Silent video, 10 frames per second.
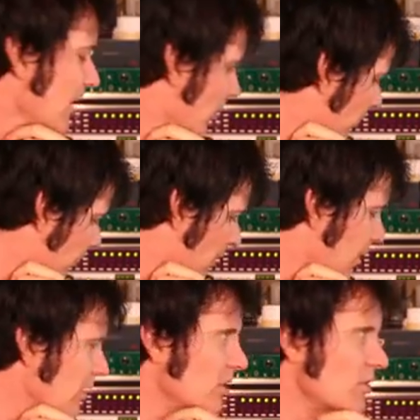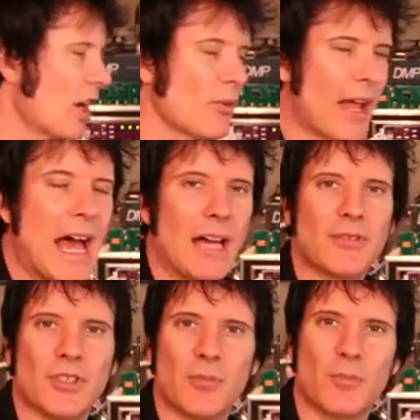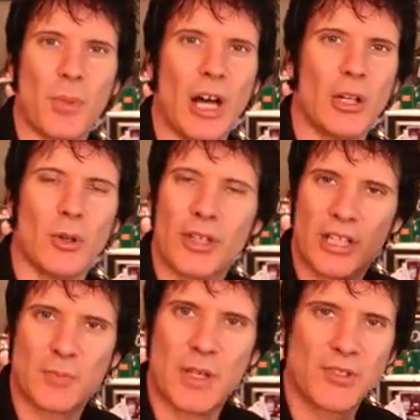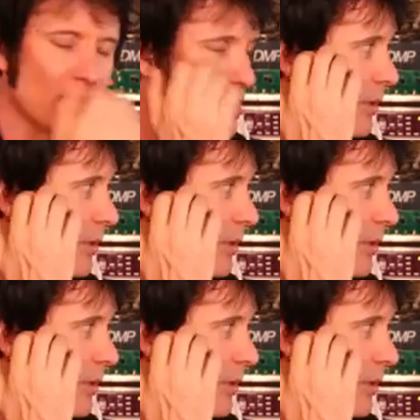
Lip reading: So that you don't have to buy all the expensive